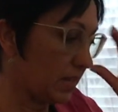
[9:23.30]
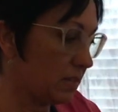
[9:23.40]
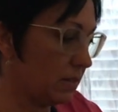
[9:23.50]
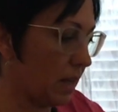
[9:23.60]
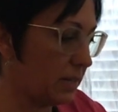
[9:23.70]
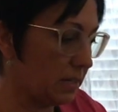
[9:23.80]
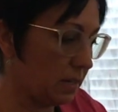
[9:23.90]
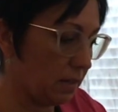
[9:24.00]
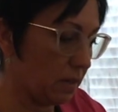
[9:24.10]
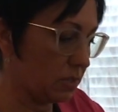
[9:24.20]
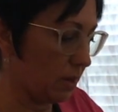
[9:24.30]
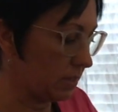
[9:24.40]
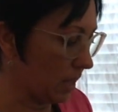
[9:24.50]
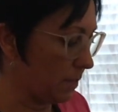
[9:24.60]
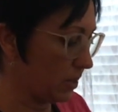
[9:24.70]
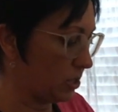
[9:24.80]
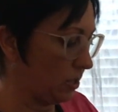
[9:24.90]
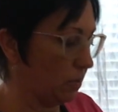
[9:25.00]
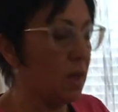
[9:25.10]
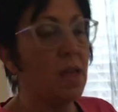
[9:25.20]
since I did iliopsoas, I'm going to
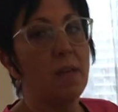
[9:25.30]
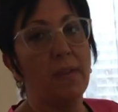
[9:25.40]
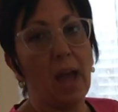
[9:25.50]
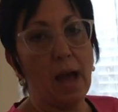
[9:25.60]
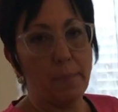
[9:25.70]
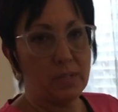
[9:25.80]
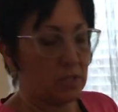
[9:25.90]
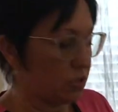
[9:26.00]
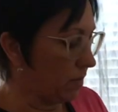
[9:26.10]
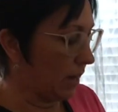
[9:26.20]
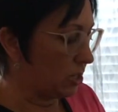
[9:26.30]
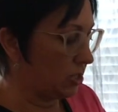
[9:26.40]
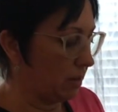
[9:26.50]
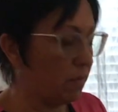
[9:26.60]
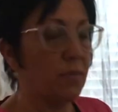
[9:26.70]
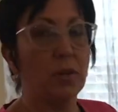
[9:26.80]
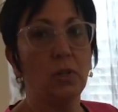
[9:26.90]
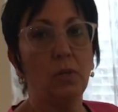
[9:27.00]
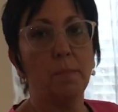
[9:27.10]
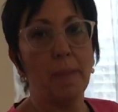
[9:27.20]
do the opposite direction for
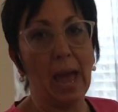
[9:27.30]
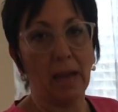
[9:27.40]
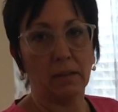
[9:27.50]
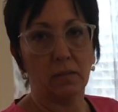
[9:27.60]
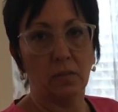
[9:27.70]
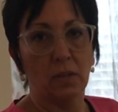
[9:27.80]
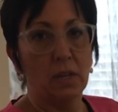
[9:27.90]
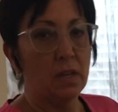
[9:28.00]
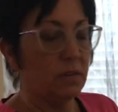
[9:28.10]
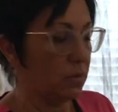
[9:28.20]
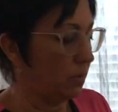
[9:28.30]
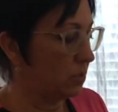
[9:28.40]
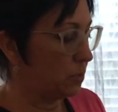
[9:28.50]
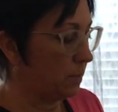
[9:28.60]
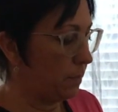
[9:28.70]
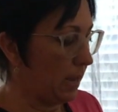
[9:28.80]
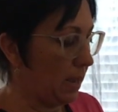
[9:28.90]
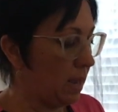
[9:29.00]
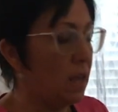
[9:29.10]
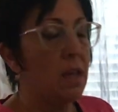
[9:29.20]
glute max. So this would
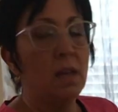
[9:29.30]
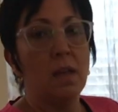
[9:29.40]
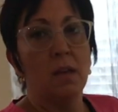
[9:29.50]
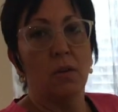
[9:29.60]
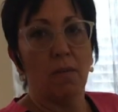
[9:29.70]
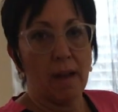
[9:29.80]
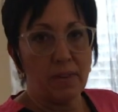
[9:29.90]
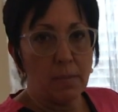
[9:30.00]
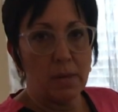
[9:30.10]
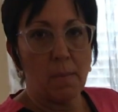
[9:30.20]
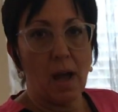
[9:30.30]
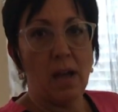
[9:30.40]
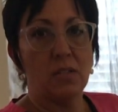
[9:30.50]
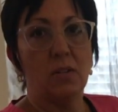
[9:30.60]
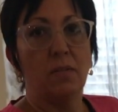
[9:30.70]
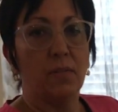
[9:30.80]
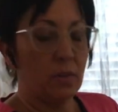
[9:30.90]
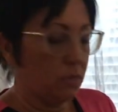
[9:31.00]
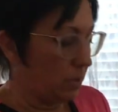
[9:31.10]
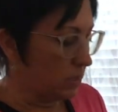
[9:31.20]
be gravity minimized for
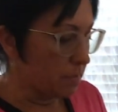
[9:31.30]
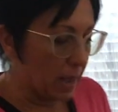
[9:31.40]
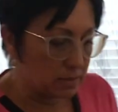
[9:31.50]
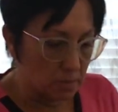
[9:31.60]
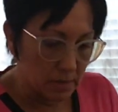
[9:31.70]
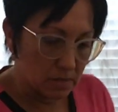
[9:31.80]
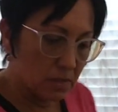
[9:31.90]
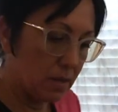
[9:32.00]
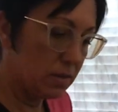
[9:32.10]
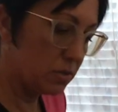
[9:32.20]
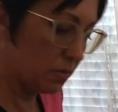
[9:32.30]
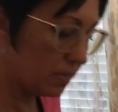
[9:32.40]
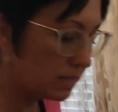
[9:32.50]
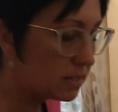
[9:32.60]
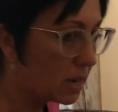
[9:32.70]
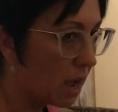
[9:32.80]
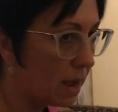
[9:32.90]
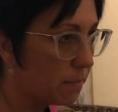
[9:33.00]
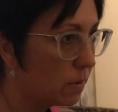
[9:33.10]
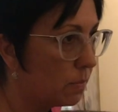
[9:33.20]
gluteus maximus. So this
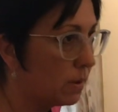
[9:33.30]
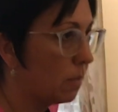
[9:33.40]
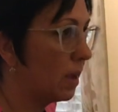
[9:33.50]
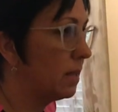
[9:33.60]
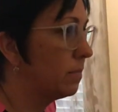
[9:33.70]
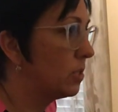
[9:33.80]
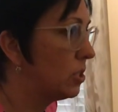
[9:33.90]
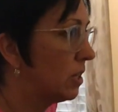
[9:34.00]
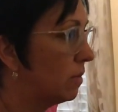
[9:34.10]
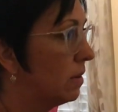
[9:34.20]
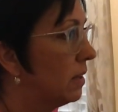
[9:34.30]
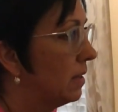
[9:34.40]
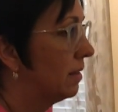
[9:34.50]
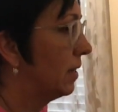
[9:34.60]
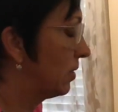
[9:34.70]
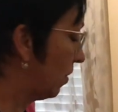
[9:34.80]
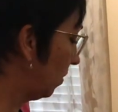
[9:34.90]
time, what I want him to do, thanks for